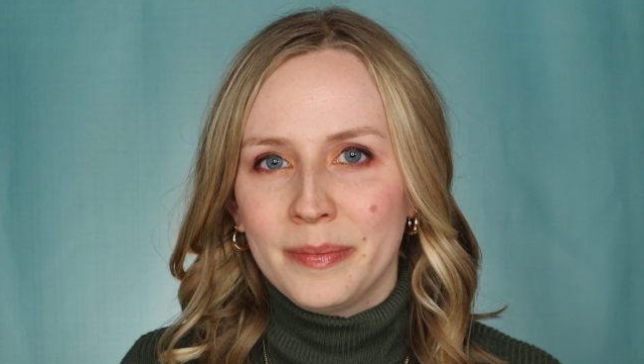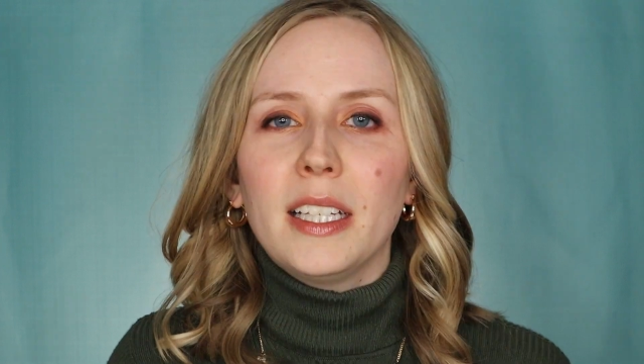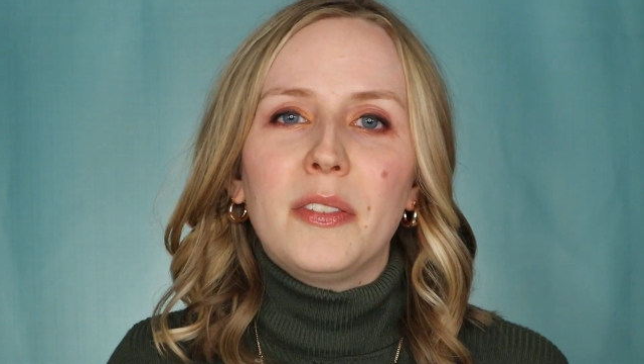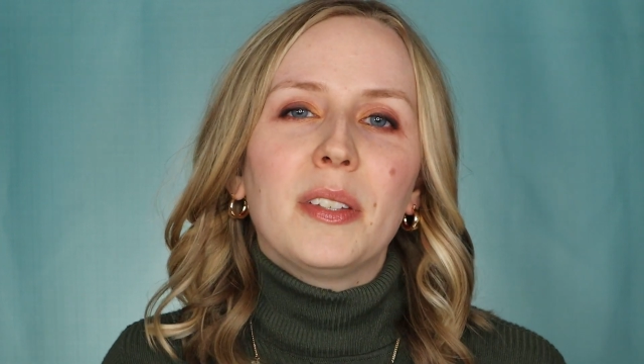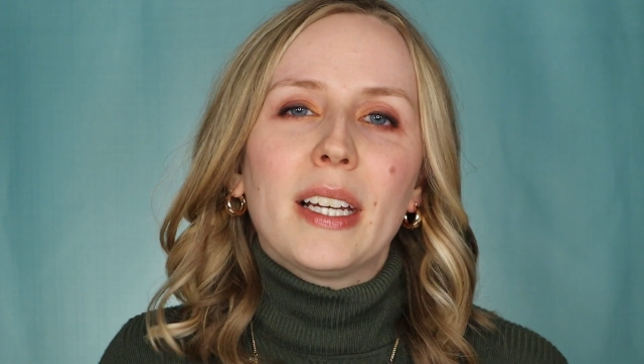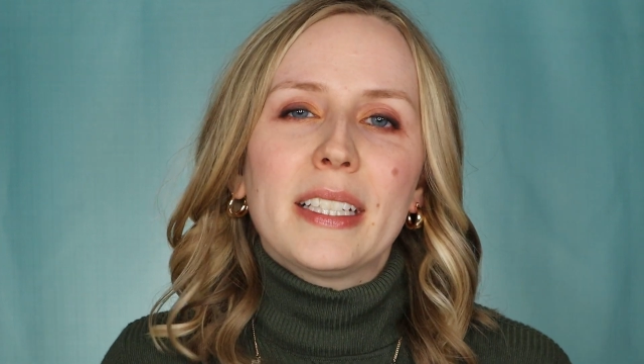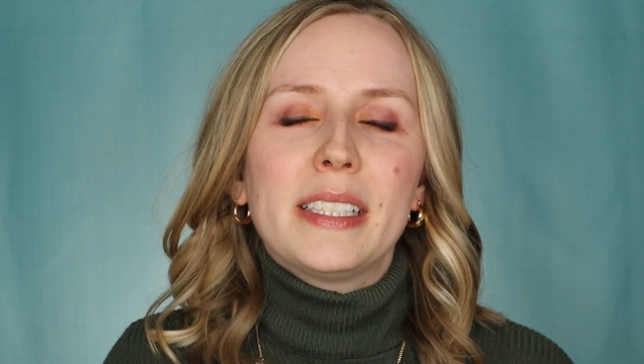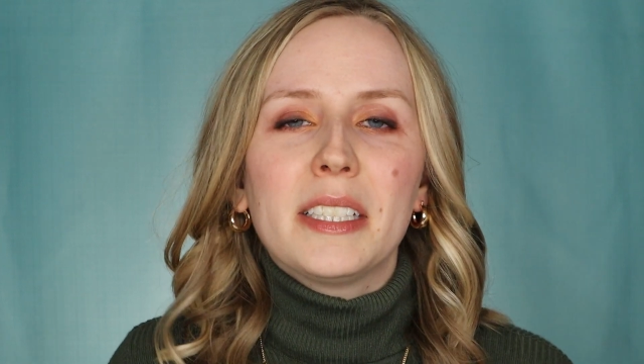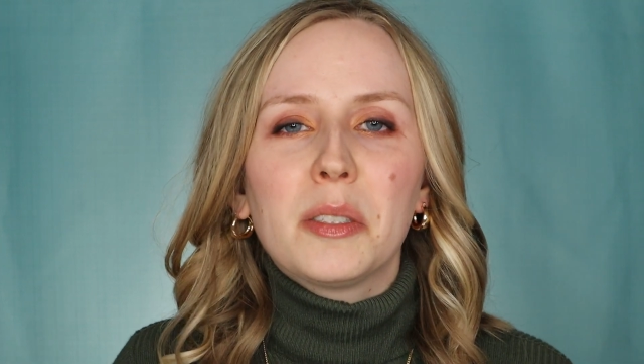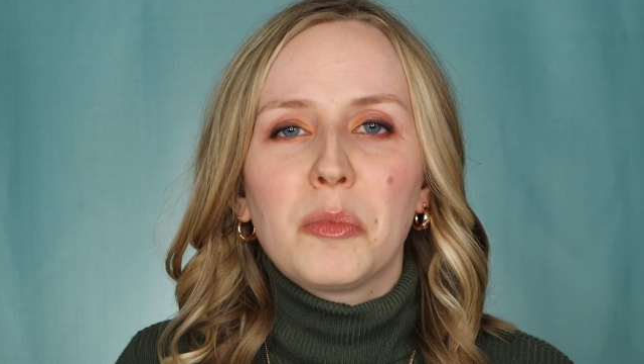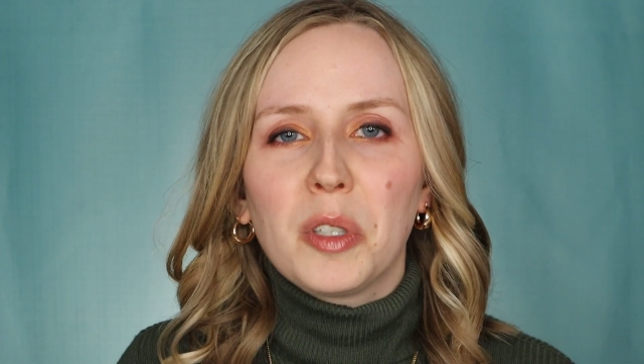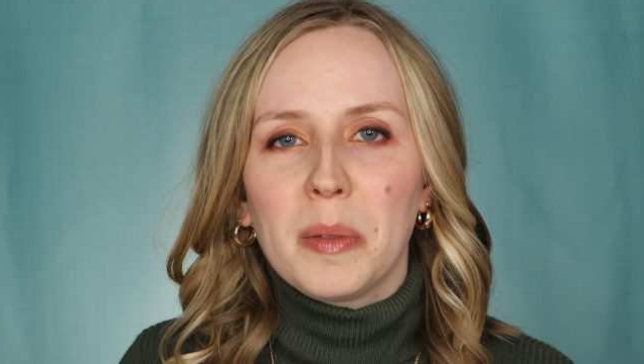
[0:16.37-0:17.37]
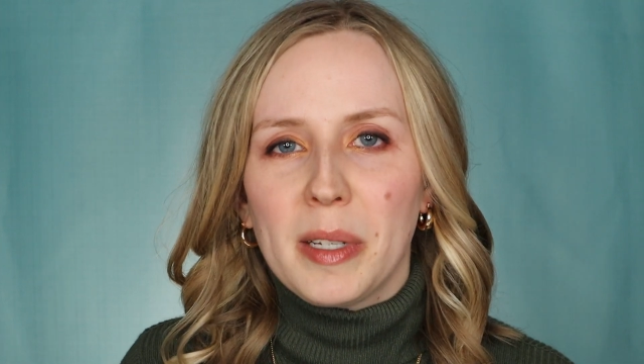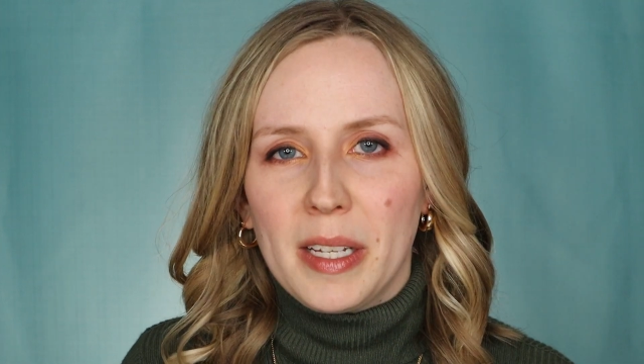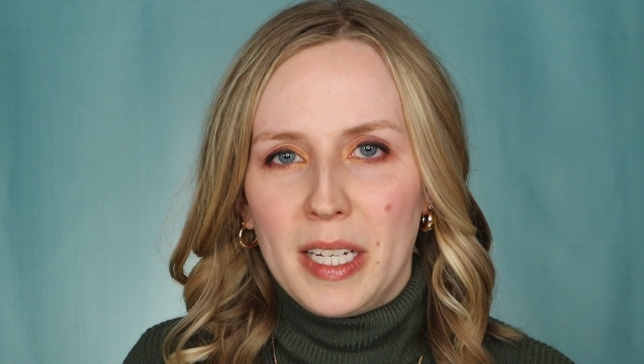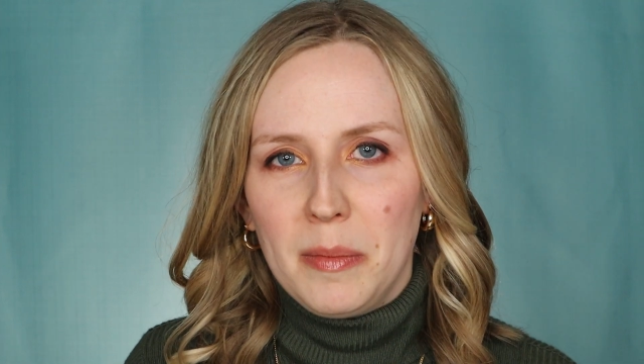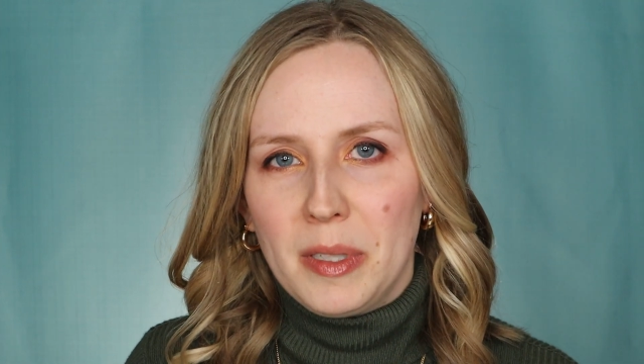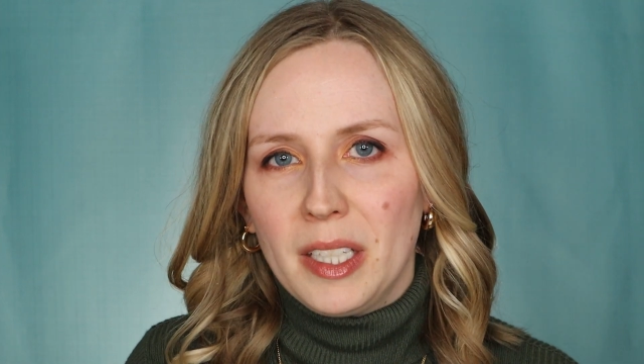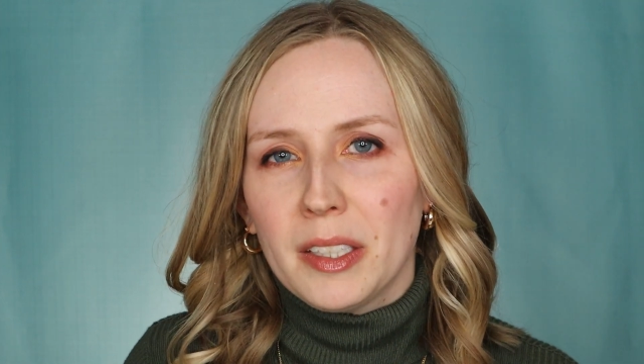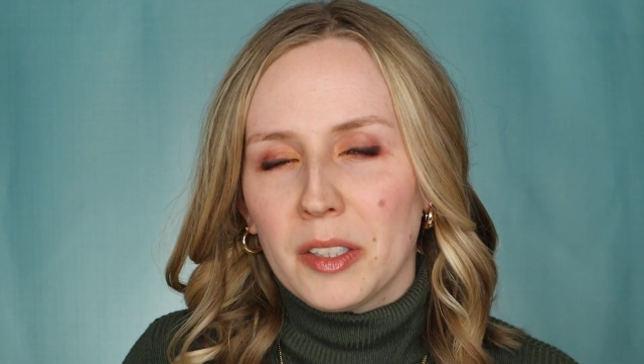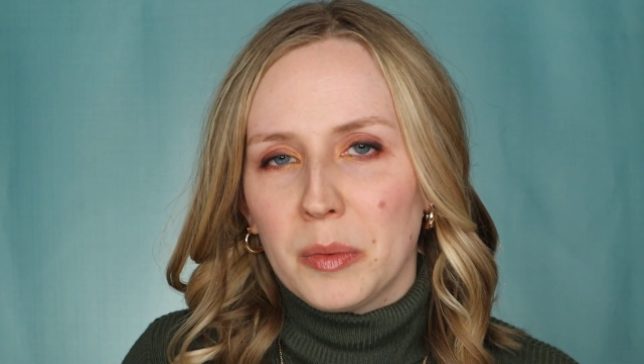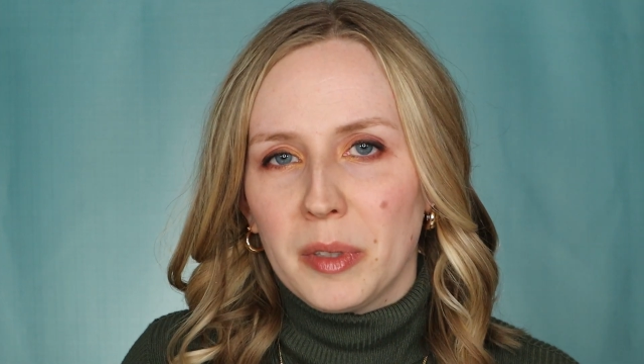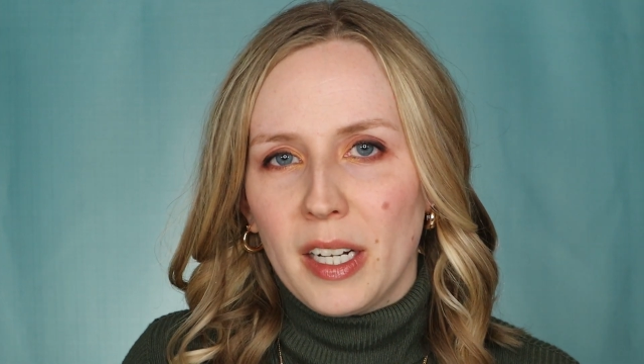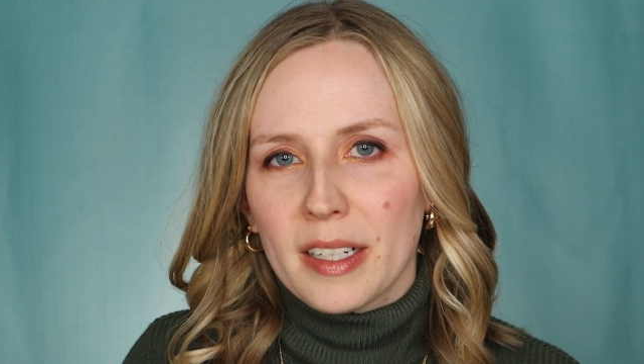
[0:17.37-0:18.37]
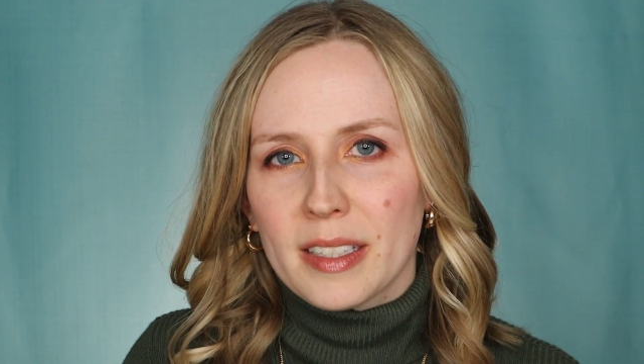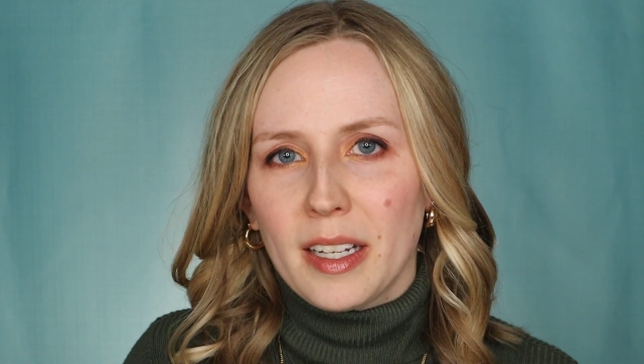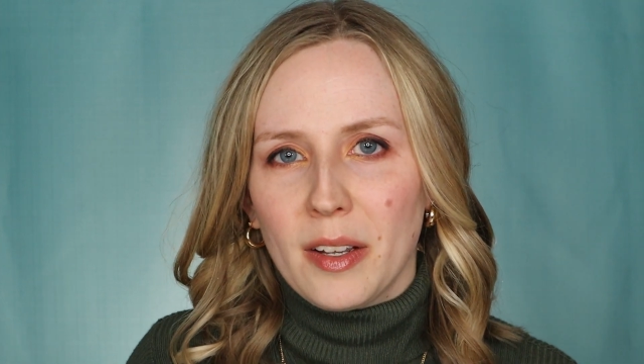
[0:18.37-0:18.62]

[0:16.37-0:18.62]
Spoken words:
If you'd like to hear more about any particular box,